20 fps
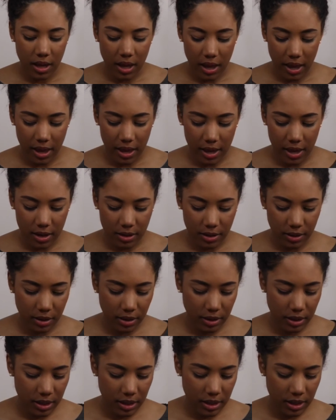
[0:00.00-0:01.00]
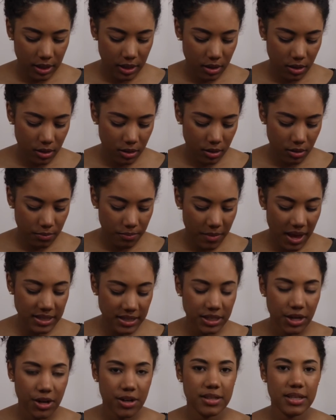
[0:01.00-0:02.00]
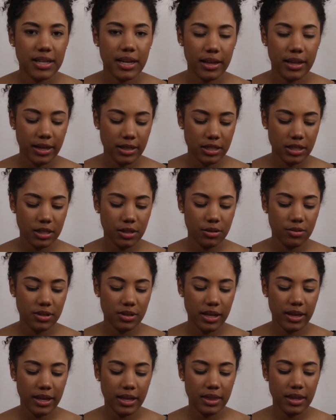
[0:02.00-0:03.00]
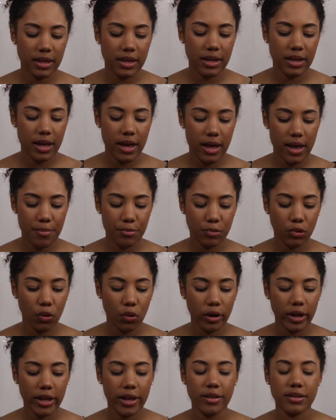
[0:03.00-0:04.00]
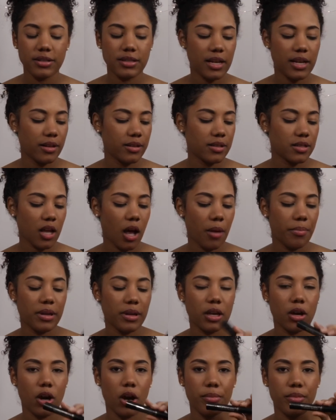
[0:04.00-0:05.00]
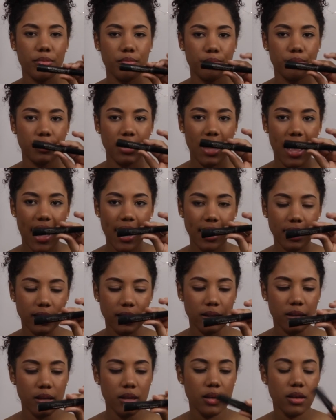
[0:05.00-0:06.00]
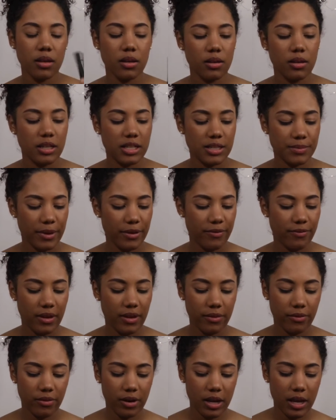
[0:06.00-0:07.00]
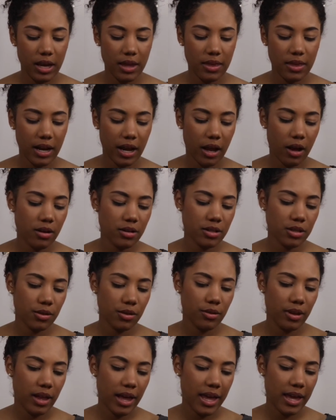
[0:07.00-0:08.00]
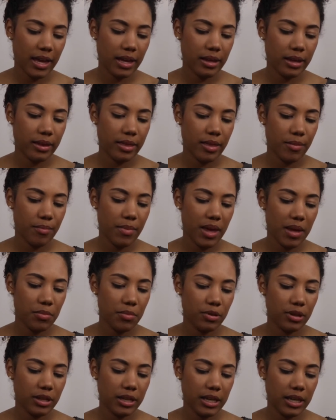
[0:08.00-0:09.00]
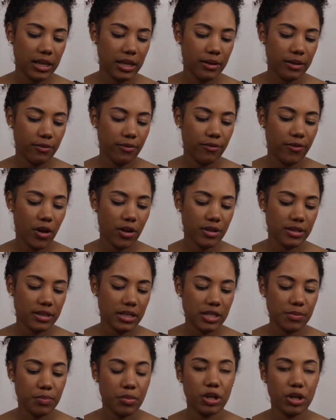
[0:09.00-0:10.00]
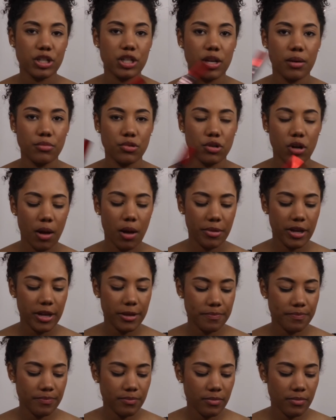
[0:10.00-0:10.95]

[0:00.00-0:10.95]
And the mascaras that I like to use, I like the L'Oreal Telescopic Carbon Black. This is my favorite. And then I also like the Maybelline Falsies Push Up Drama.